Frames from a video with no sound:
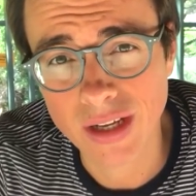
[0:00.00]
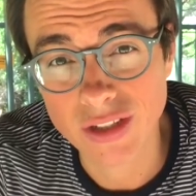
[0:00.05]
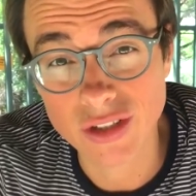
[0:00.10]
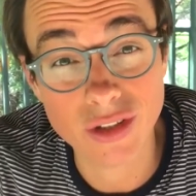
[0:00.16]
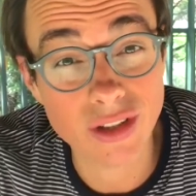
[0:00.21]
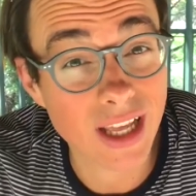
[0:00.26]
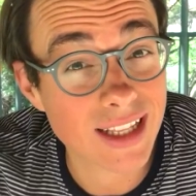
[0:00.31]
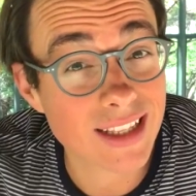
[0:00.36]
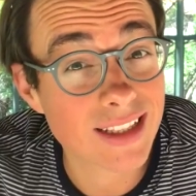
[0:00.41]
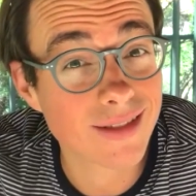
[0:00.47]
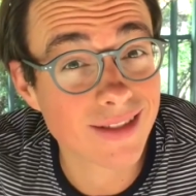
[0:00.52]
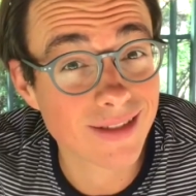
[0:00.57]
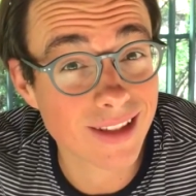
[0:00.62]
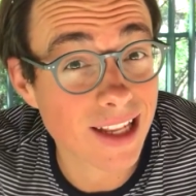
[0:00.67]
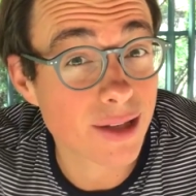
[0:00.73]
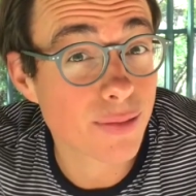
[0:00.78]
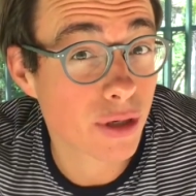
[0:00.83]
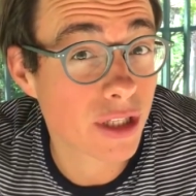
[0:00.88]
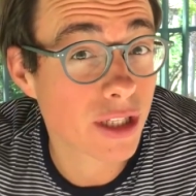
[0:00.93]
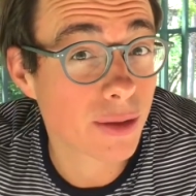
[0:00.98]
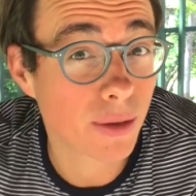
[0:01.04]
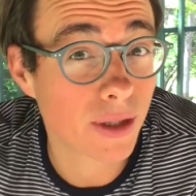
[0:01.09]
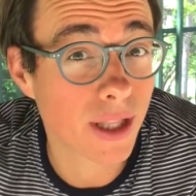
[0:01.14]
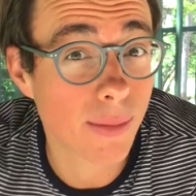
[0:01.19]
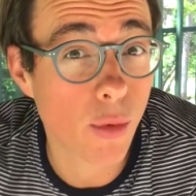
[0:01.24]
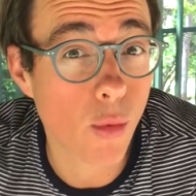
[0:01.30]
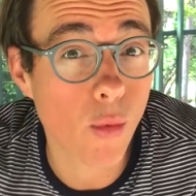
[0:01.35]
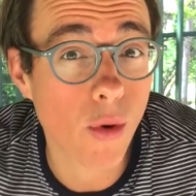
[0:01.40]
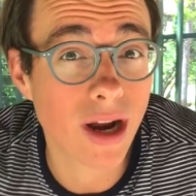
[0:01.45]
So that's principle
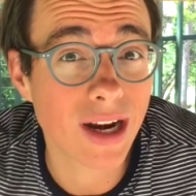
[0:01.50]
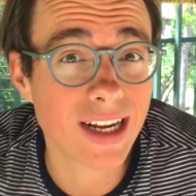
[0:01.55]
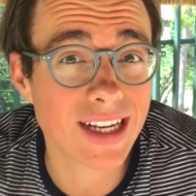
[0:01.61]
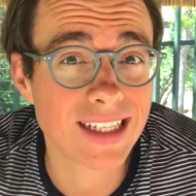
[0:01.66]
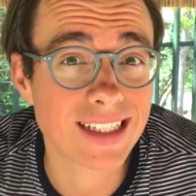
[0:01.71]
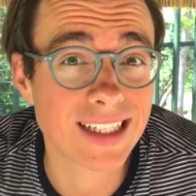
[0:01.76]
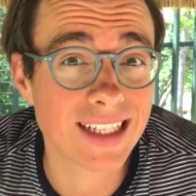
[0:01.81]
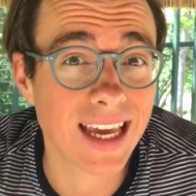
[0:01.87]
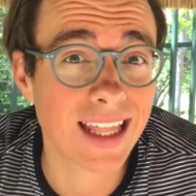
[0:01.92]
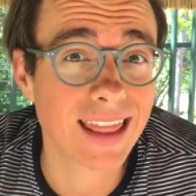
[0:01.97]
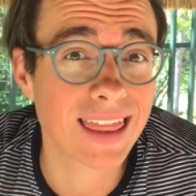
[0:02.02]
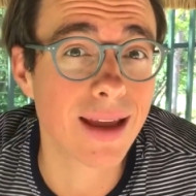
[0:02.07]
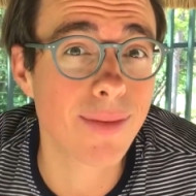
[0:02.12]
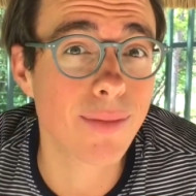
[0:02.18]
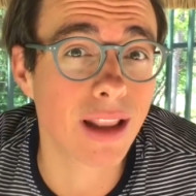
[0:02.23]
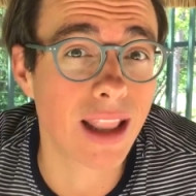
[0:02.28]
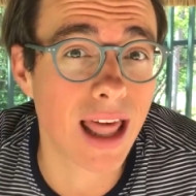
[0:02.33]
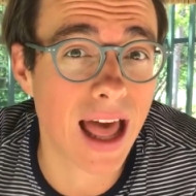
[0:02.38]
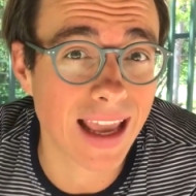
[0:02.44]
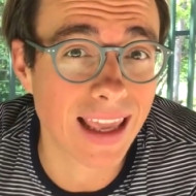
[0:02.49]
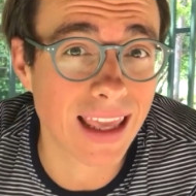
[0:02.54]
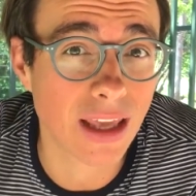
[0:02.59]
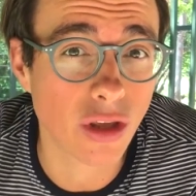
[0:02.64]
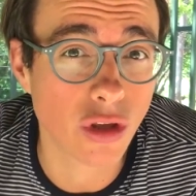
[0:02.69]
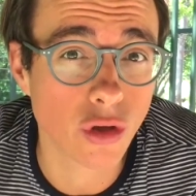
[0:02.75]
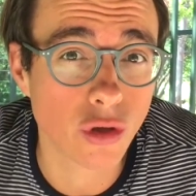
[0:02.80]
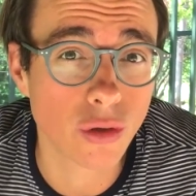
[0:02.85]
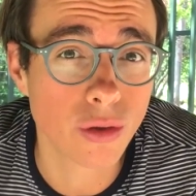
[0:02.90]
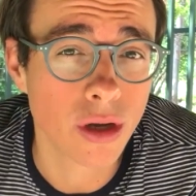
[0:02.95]
number 1, is get them
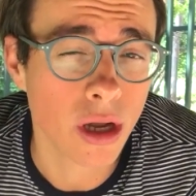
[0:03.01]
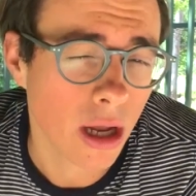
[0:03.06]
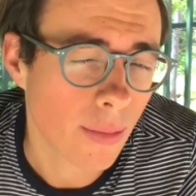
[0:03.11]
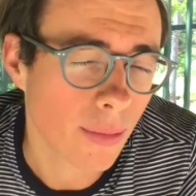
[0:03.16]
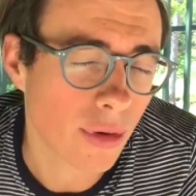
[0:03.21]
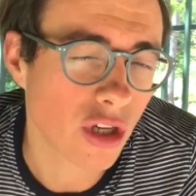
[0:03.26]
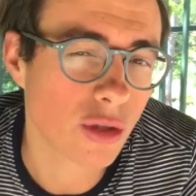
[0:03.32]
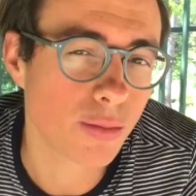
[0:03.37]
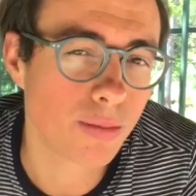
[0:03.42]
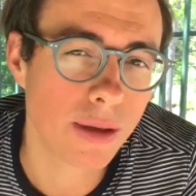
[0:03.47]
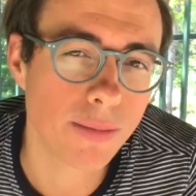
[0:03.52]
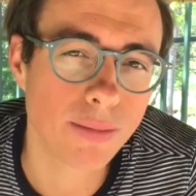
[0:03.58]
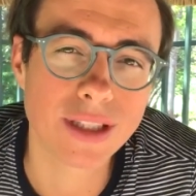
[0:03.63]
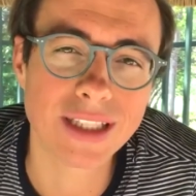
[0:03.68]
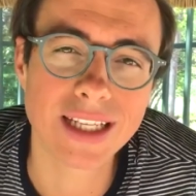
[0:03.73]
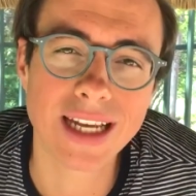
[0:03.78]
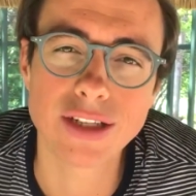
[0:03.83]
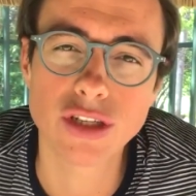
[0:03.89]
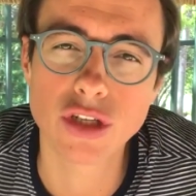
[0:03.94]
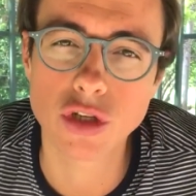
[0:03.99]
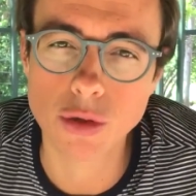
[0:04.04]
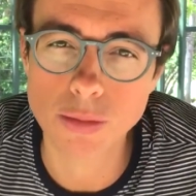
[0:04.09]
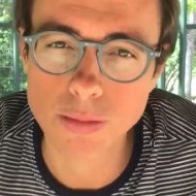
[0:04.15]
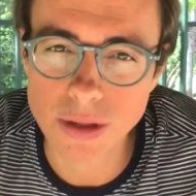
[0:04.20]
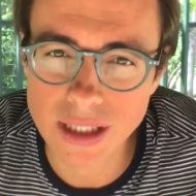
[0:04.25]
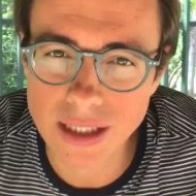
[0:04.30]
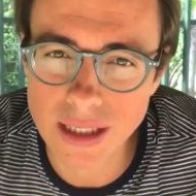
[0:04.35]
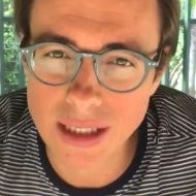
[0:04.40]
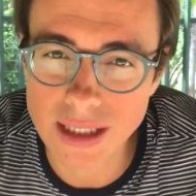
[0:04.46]
liking you, because people tend to do
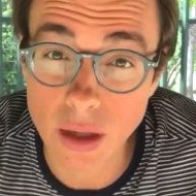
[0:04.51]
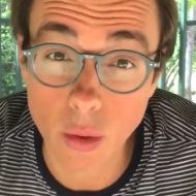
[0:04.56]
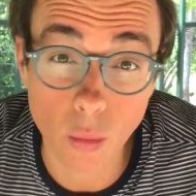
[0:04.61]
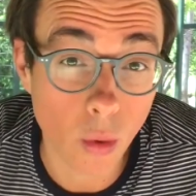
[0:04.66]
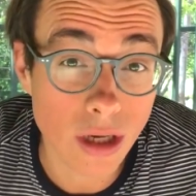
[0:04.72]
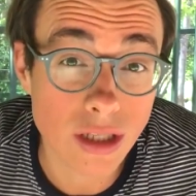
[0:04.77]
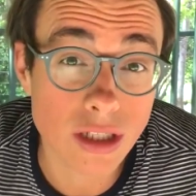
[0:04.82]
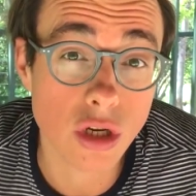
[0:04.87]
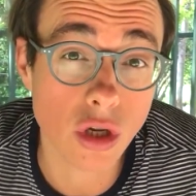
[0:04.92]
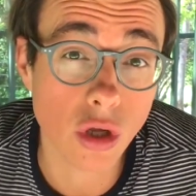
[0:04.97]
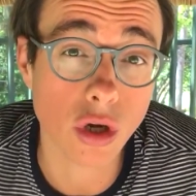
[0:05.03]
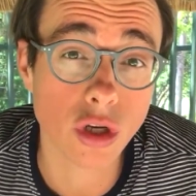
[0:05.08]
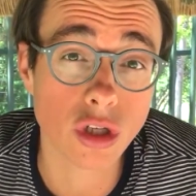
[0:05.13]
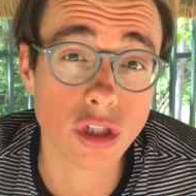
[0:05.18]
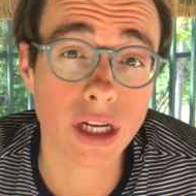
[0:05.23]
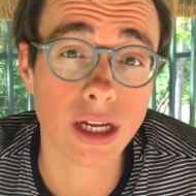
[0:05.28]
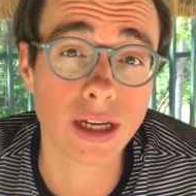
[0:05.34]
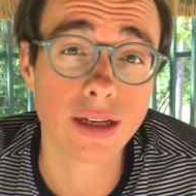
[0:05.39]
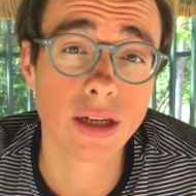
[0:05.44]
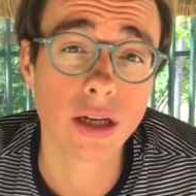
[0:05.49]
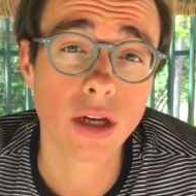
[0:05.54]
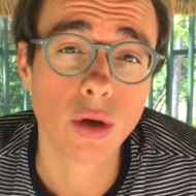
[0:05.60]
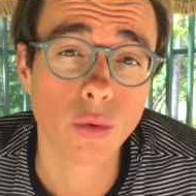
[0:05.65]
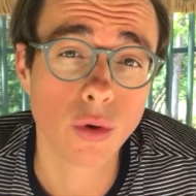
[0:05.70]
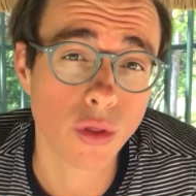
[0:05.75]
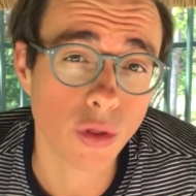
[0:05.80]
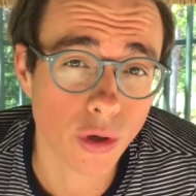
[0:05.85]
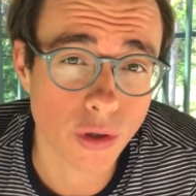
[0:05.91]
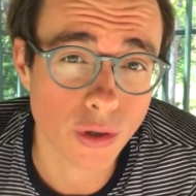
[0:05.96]
business and want to negotiate
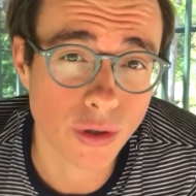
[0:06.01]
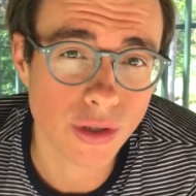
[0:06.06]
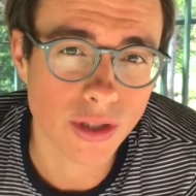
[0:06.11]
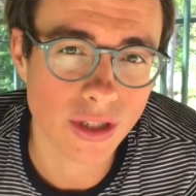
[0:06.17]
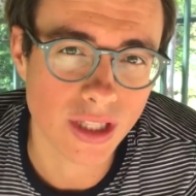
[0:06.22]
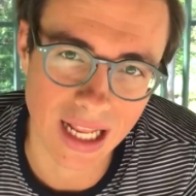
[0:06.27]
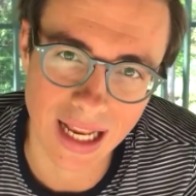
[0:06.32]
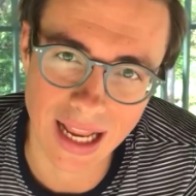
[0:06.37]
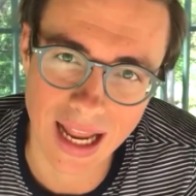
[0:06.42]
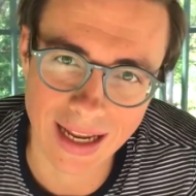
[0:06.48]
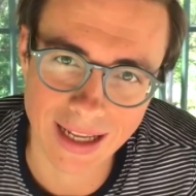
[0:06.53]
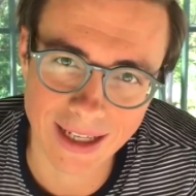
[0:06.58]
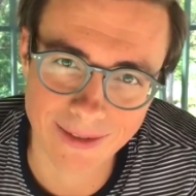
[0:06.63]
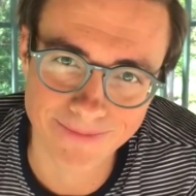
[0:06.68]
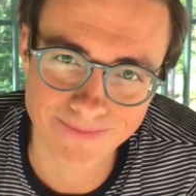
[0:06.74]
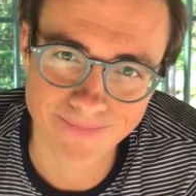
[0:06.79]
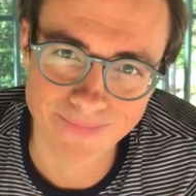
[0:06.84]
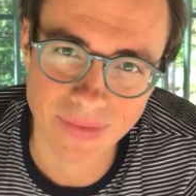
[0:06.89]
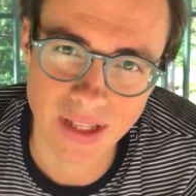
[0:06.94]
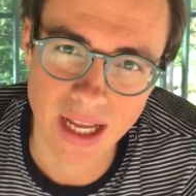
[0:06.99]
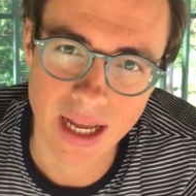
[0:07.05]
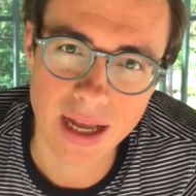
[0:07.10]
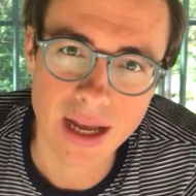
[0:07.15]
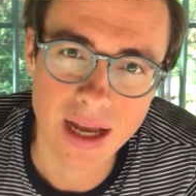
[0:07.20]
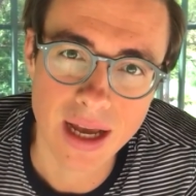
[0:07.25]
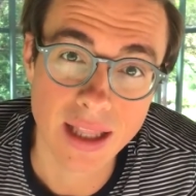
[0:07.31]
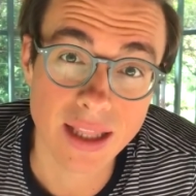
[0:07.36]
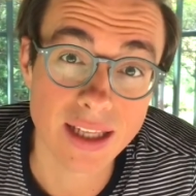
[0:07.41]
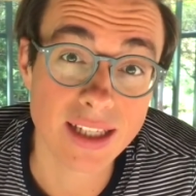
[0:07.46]
with those they like.
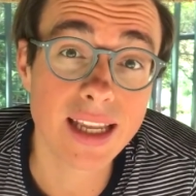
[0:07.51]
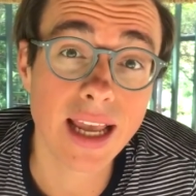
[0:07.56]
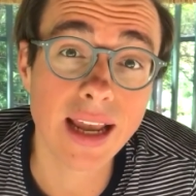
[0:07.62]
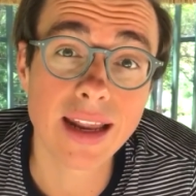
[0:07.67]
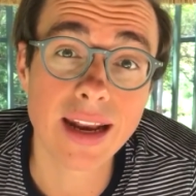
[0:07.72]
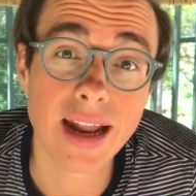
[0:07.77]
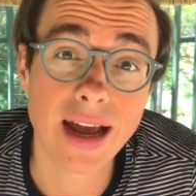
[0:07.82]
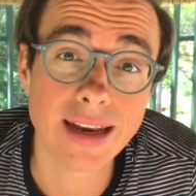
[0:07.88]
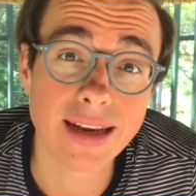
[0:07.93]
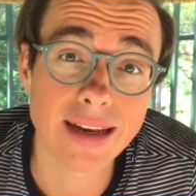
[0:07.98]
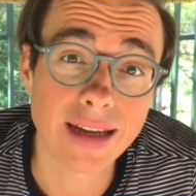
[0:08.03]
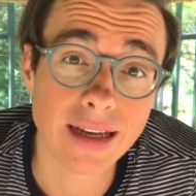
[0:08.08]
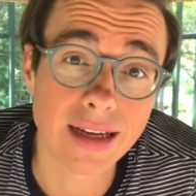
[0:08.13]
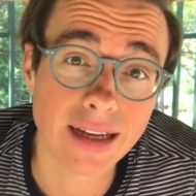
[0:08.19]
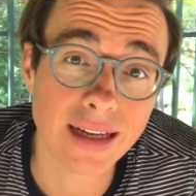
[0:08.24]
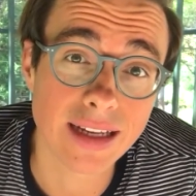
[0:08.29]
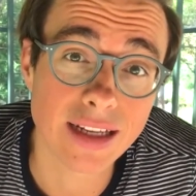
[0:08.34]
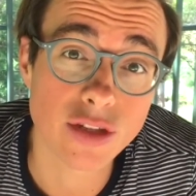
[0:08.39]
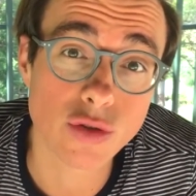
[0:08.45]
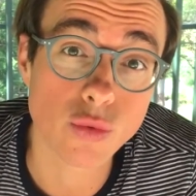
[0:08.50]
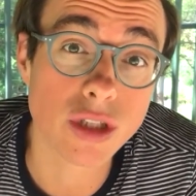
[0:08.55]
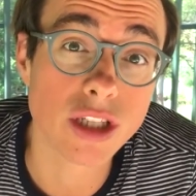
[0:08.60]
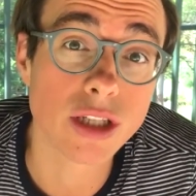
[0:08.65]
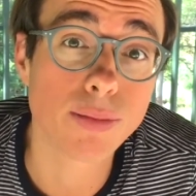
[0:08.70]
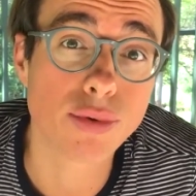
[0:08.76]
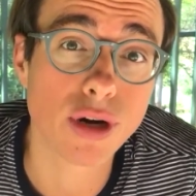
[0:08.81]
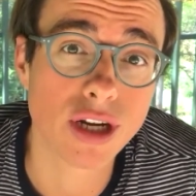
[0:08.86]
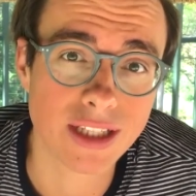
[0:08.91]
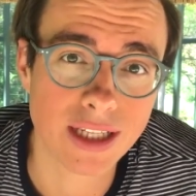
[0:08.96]
The second idea is
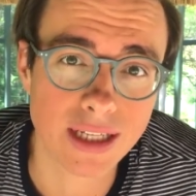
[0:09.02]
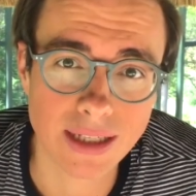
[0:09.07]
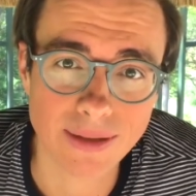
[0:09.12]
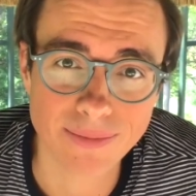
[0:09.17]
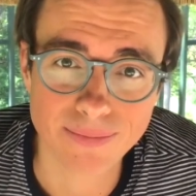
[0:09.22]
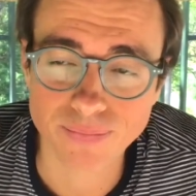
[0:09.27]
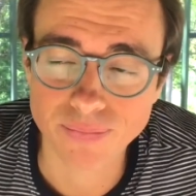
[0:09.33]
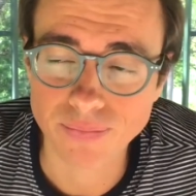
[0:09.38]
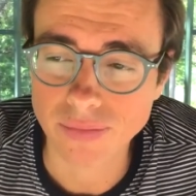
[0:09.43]
reciprocity.